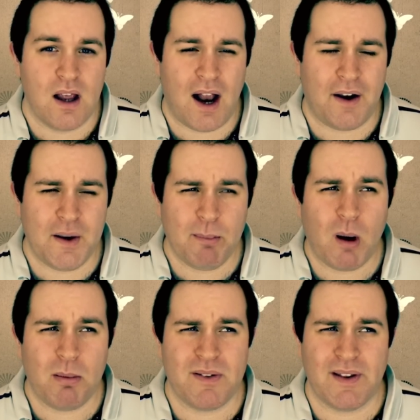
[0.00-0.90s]
I know you're
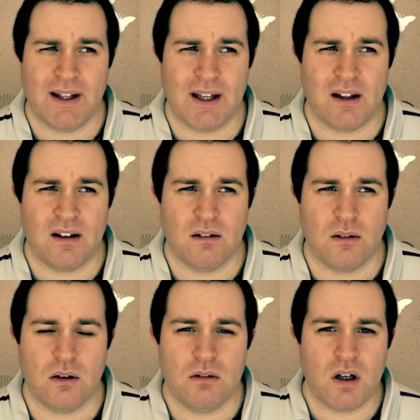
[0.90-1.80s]
probably thinking,
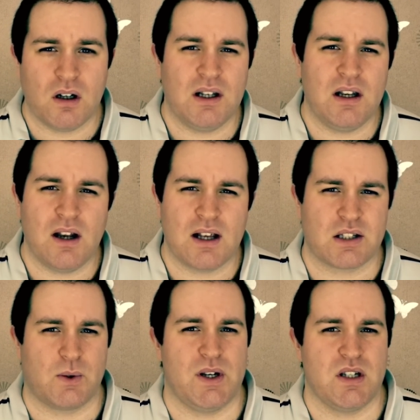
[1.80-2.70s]
hold on, he didn't
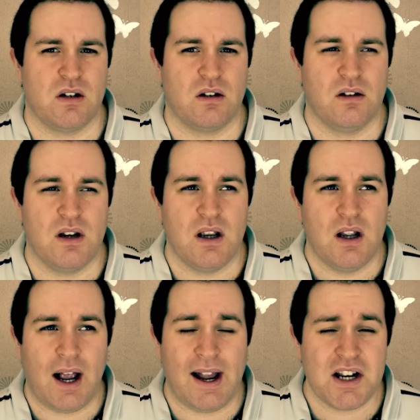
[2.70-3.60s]
ask the question.
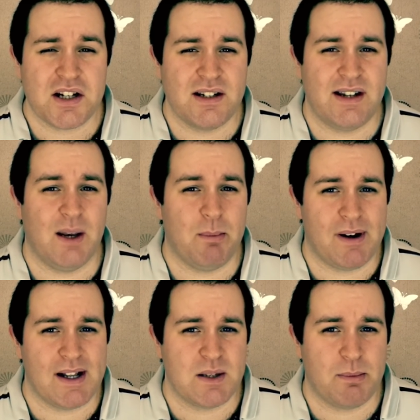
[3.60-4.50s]
I actually did,
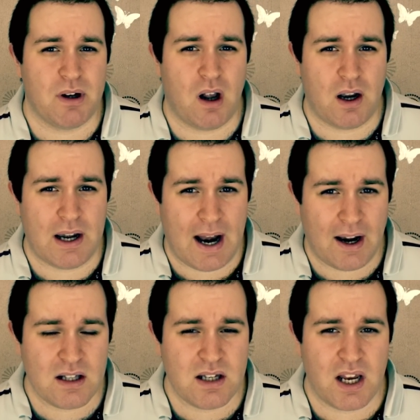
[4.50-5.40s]
but I had to put it on an
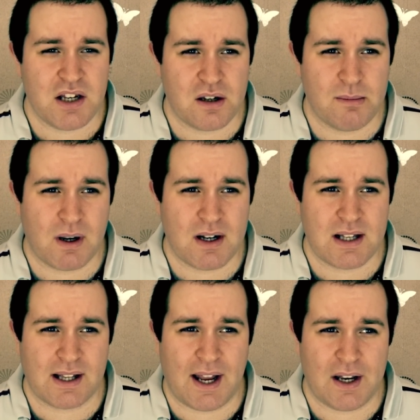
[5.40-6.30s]
annotation
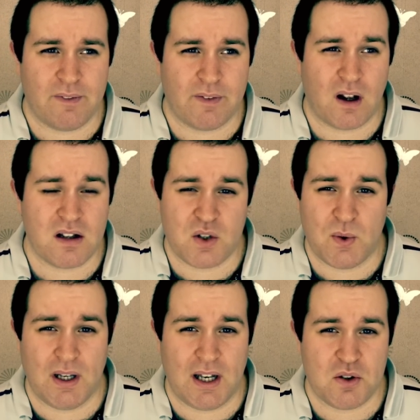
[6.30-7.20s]
because I kind of forgot to do
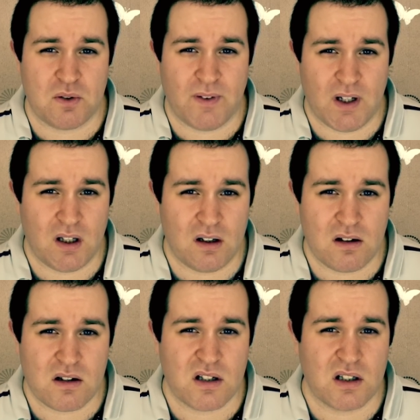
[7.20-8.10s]
it in the actual
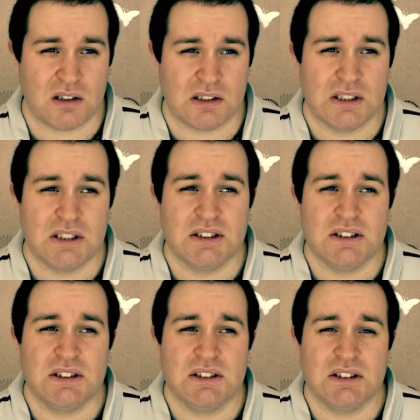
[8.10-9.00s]
video, so...
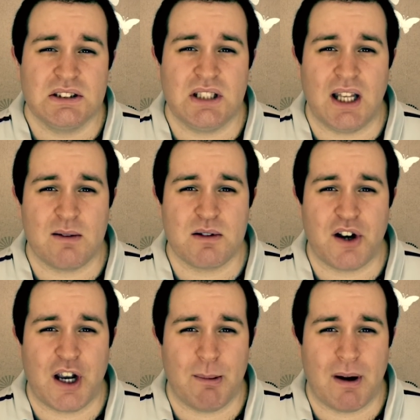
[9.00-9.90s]
yeah, I'm
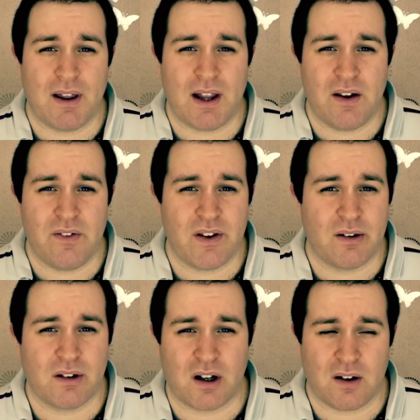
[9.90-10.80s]
sorry about that if you
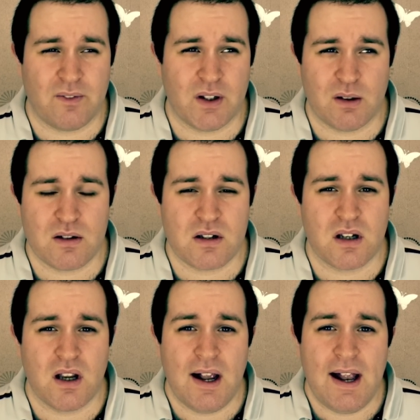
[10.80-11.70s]
got confused.
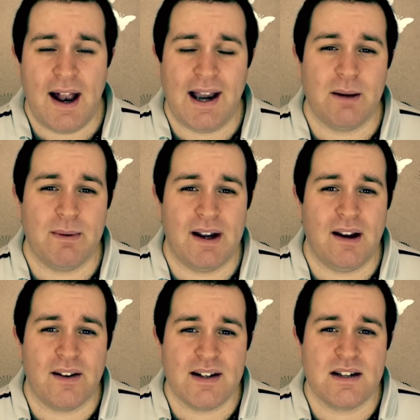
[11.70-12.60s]

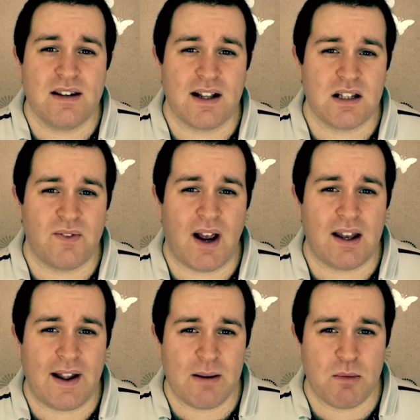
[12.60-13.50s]
Anyway, this is the answer that I
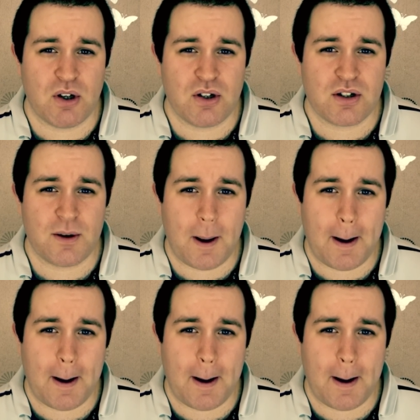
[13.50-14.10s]
like the most.